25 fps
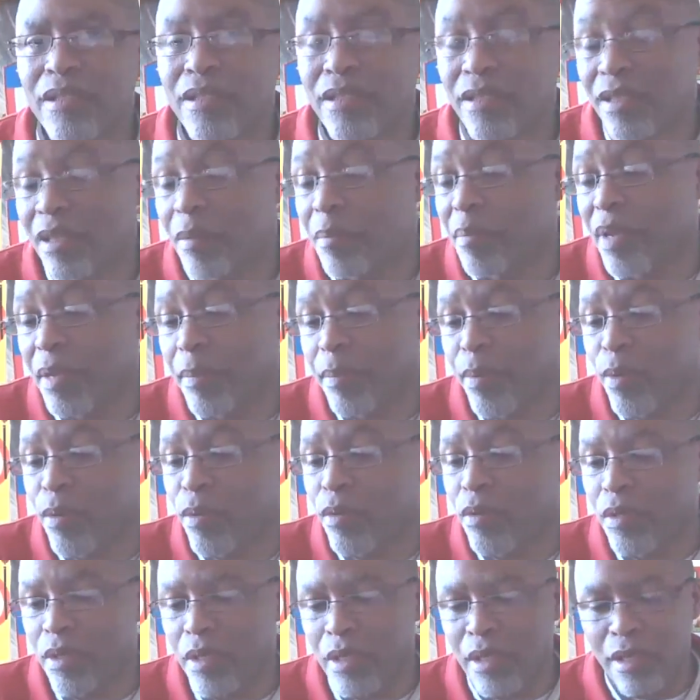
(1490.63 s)
And some
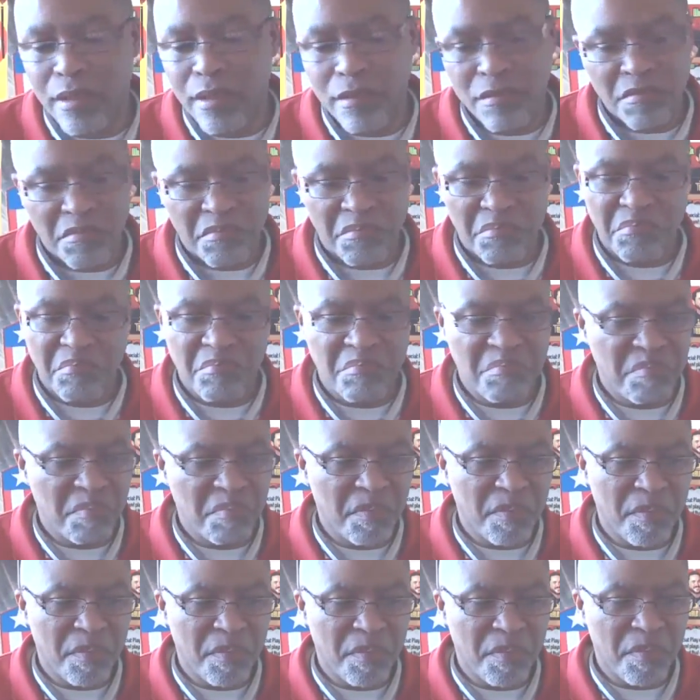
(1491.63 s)
people,
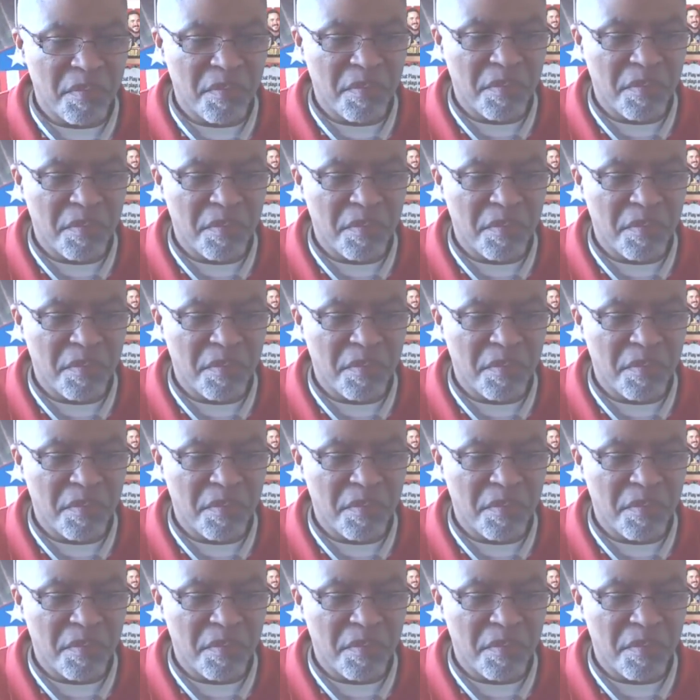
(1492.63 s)
they